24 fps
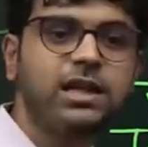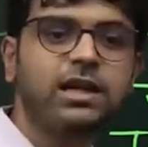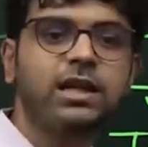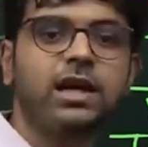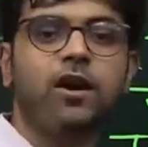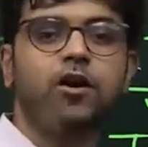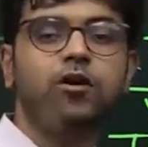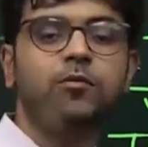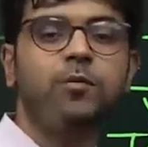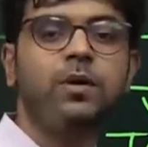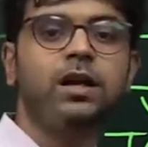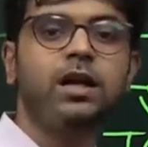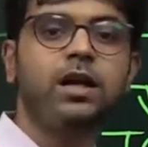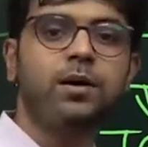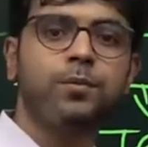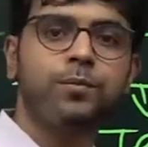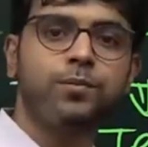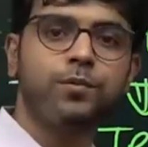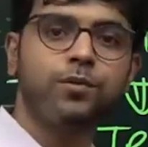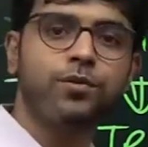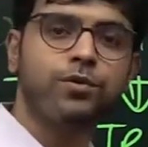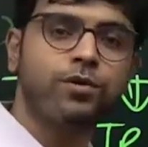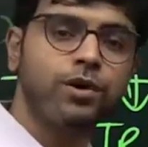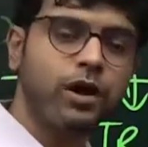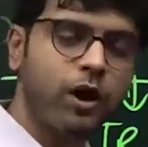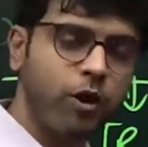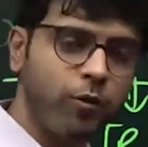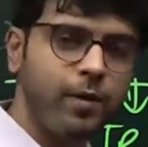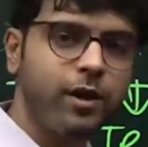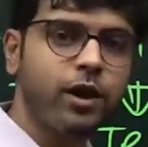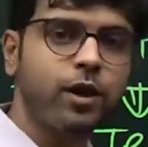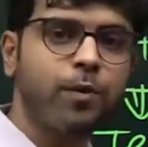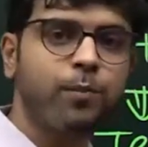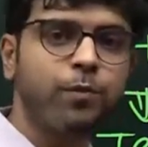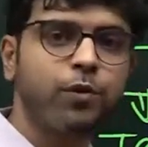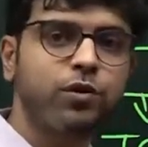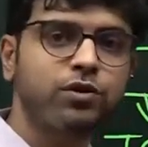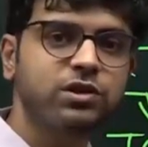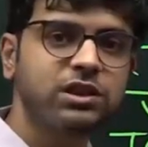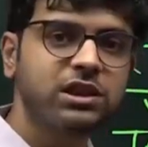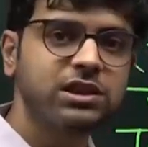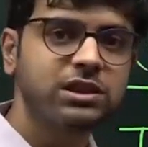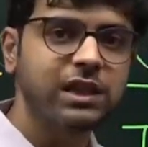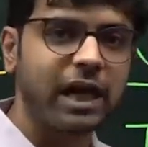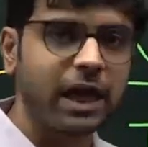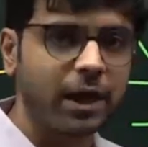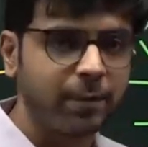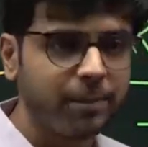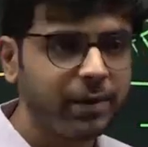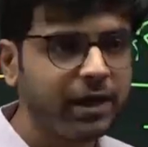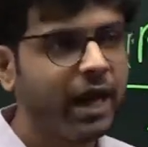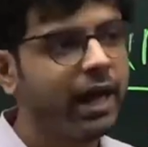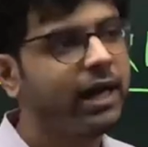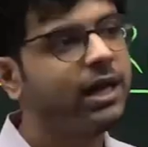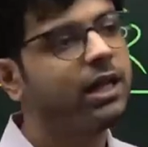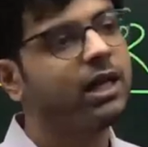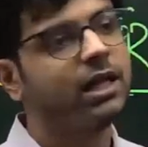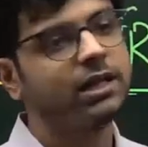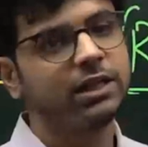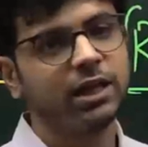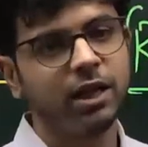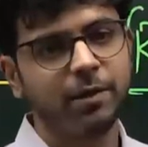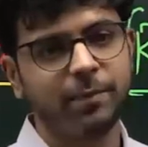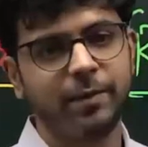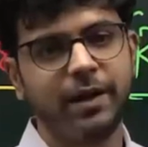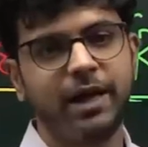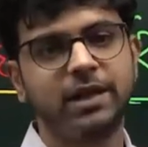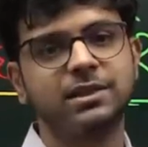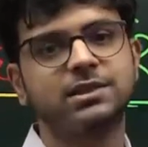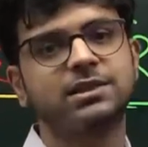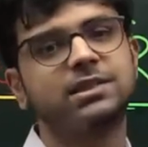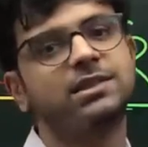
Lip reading: government approaches RBI and other banks, ki,